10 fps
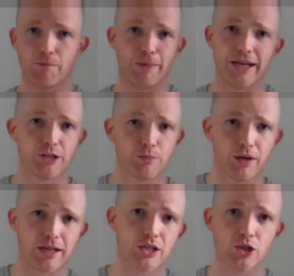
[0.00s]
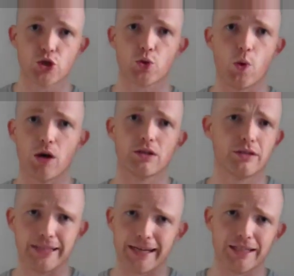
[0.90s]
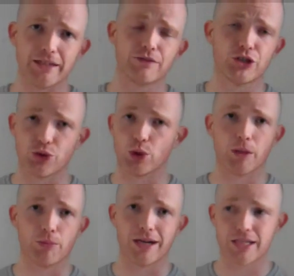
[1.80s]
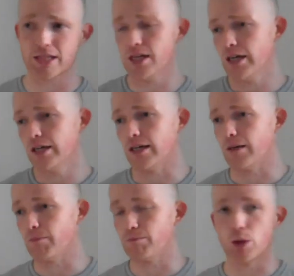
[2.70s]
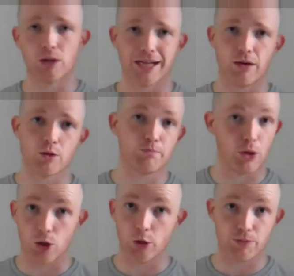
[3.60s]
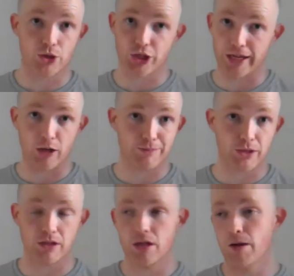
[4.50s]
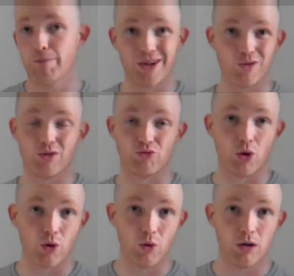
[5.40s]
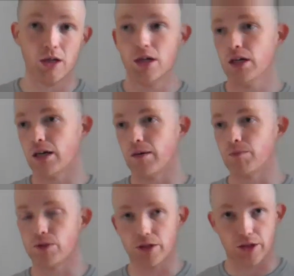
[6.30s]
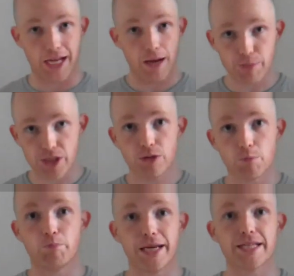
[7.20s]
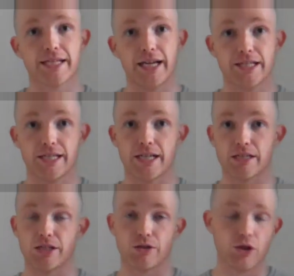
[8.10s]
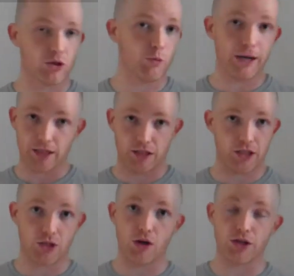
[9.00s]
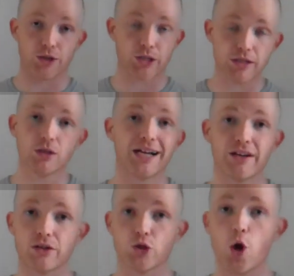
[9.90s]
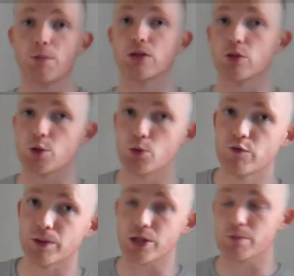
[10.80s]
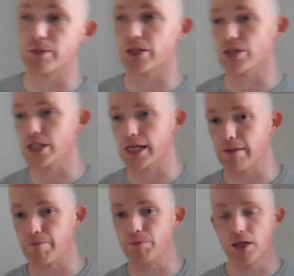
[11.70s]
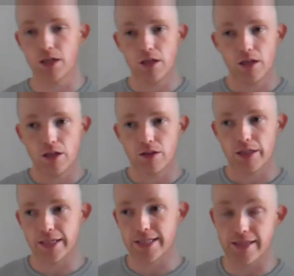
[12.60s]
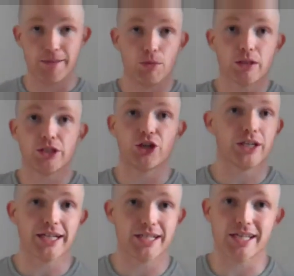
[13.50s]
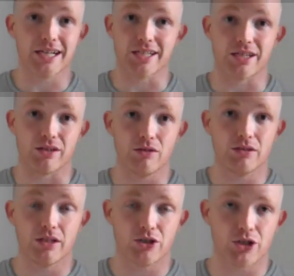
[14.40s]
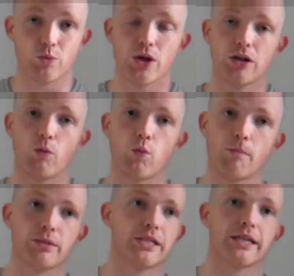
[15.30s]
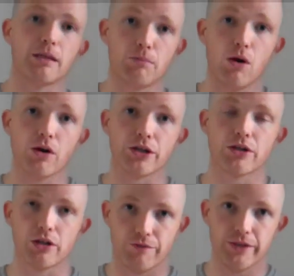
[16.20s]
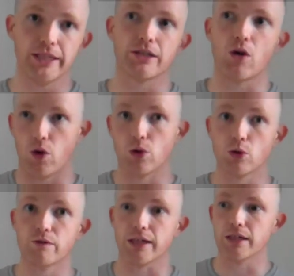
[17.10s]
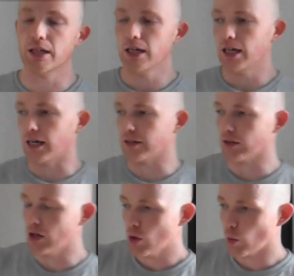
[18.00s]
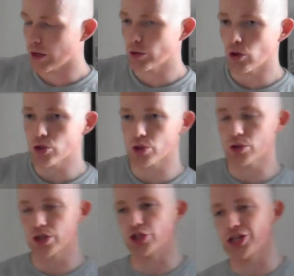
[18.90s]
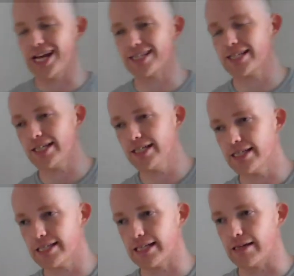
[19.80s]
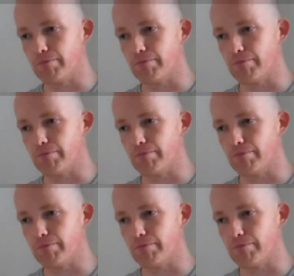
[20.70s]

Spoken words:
bench press, squat, deadlift, shoulder press, pull downs, pull-ups, chin-ups, bent over row, the absolute basic exercises. You've got to go back to the start. You still cannot topple those movements because they're multi-joint exercises, they're not just working on one particular part. You're going to feel it all over. What I would also suggest is